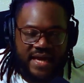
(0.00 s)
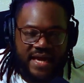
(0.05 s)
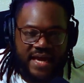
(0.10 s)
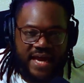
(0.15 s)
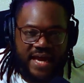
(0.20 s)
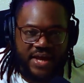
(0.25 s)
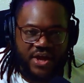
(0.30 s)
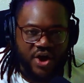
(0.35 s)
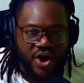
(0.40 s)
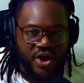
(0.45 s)

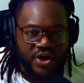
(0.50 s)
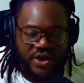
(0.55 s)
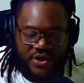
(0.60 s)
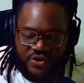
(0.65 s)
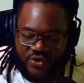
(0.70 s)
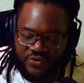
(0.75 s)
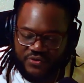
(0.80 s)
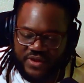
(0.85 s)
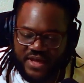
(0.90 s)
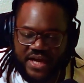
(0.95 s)
and
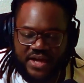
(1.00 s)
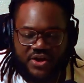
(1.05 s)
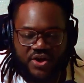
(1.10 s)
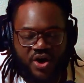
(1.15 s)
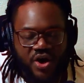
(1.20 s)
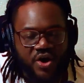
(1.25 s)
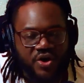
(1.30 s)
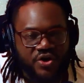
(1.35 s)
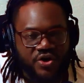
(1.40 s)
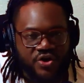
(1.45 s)
you think
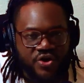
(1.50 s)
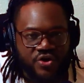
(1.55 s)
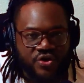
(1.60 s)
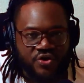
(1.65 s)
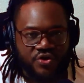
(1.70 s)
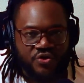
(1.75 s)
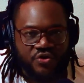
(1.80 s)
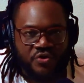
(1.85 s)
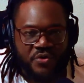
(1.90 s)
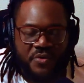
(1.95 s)
y'all
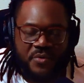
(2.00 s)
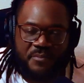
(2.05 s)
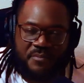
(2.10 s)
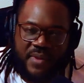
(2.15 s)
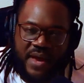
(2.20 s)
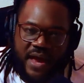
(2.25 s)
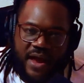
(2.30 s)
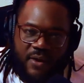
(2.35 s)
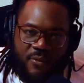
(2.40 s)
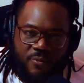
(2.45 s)
cool,
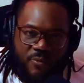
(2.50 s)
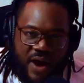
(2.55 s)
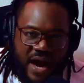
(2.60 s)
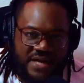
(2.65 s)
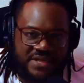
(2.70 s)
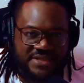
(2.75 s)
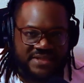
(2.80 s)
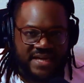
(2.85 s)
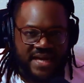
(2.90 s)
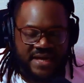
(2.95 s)
man,
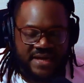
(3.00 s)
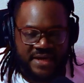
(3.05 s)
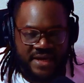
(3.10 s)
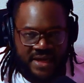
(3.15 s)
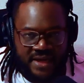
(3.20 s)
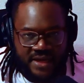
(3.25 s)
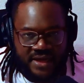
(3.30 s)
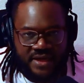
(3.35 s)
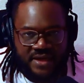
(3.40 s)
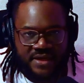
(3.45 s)
watch that
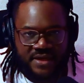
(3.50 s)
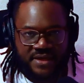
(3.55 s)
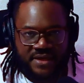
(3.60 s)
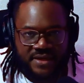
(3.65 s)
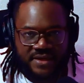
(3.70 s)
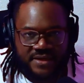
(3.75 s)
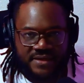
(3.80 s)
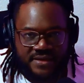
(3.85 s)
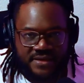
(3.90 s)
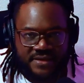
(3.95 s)
nigga.
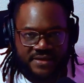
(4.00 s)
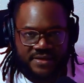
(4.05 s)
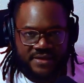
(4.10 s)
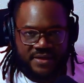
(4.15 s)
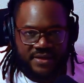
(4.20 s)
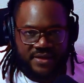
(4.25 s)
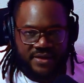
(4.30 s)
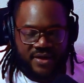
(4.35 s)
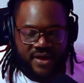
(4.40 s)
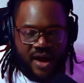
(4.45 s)

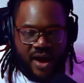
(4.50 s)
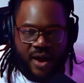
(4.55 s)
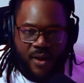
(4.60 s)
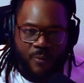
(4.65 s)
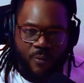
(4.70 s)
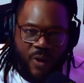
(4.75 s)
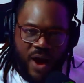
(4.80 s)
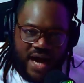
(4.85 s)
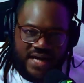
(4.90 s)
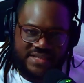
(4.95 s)

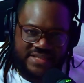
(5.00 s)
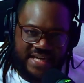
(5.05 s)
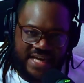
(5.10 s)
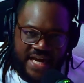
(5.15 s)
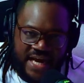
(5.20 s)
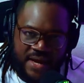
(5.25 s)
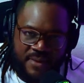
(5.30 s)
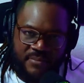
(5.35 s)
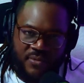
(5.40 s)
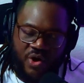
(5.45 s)
Watch
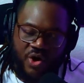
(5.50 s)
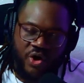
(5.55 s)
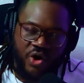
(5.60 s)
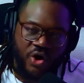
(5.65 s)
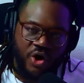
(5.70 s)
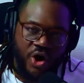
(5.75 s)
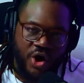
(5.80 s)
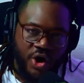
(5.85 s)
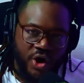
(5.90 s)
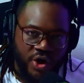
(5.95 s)
him
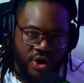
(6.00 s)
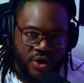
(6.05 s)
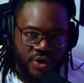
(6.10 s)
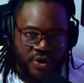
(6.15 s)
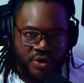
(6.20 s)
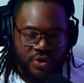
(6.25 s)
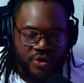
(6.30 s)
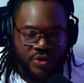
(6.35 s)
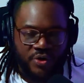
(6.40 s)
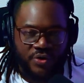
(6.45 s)
or
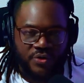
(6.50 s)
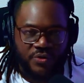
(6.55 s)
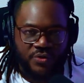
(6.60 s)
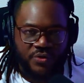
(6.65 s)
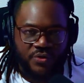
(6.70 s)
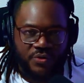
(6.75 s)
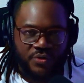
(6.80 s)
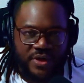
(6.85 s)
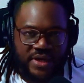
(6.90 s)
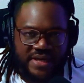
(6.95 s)
her.
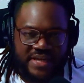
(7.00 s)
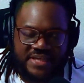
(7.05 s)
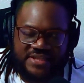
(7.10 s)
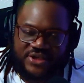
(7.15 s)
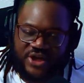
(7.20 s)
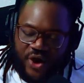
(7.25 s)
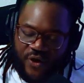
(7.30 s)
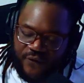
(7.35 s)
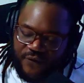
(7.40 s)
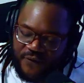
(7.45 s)
This
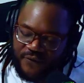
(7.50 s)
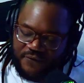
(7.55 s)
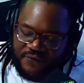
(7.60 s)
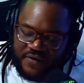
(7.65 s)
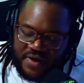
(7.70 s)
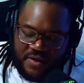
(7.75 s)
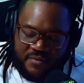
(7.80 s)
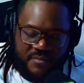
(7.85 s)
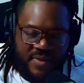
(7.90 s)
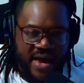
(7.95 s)
go for
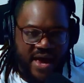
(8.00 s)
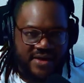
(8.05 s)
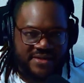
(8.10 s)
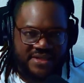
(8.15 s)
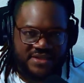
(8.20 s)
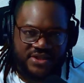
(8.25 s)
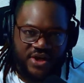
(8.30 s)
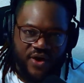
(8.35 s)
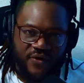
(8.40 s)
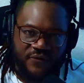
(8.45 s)
female,
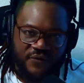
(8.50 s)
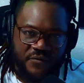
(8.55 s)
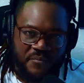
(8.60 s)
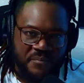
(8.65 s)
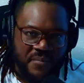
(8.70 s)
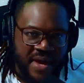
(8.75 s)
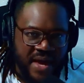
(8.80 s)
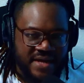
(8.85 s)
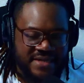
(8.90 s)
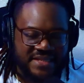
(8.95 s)
this go for
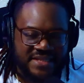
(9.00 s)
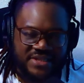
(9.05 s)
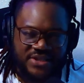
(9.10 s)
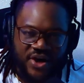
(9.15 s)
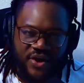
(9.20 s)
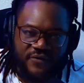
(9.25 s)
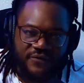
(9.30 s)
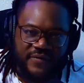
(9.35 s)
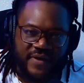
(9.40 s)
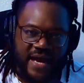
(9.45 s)
male, this
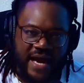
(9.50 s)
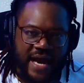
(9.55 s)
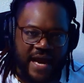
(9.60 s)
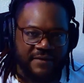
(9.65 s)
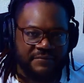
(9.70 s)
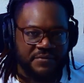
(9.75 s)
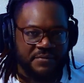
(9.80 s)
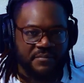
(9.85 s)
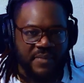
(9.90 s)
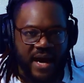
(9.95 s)
go for
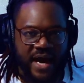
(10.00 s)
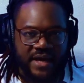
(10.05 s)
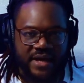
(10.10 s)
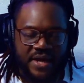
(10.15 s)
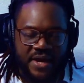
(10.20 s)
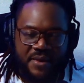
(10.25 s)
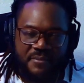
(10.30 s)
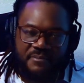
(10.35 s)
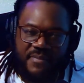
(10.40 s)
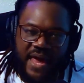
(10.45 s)
everybody.
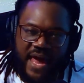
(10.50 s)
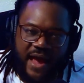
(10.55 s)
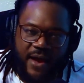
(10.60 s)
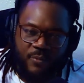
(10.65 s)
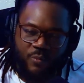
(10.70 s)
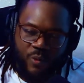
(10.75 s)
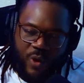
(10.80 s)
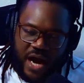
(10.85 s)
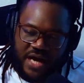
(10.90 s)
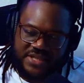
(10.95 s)

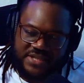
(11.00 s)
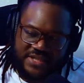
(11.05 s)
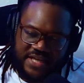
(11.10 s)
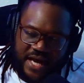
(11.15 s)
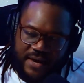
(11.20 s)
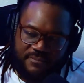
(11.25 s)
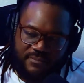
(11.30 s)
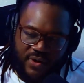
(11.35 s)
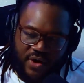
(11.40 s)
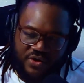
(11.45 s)
Man, watch
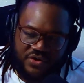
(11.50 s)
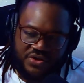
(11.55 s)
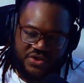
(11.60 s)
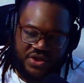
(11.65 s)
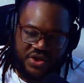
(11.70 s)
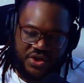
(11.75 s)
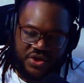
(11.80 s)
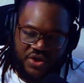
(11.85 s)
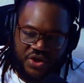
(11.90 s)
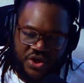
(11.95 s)
that
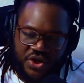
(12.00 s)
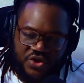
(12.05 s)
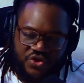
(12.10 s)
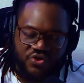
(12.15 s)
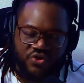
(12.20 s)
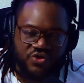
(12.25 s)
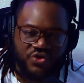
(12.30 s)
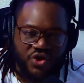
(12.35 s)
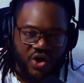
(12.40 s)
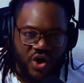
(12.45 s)
person
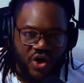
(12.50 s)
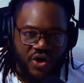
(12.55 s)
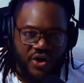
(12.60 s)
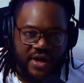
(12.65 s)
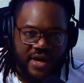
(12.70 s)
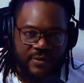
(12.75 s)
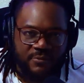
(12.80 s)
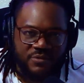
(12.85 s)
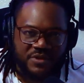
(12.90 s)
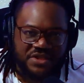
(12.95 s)
you
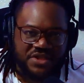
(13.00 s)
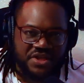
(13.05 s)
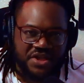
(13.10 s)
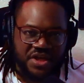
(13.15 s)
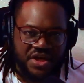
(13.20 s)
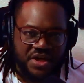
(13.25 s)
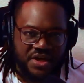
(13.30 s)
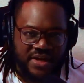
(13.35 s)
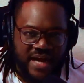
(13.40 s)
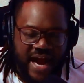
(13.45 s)
thought it was
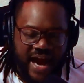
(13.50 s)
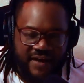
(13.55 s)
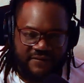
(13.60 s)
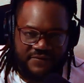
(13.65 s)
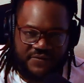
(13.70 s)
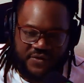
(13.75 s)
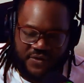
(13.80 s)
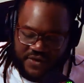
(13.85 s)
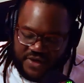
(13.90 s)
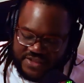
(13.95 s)
good.
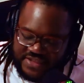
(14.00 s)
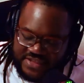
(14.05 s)
After a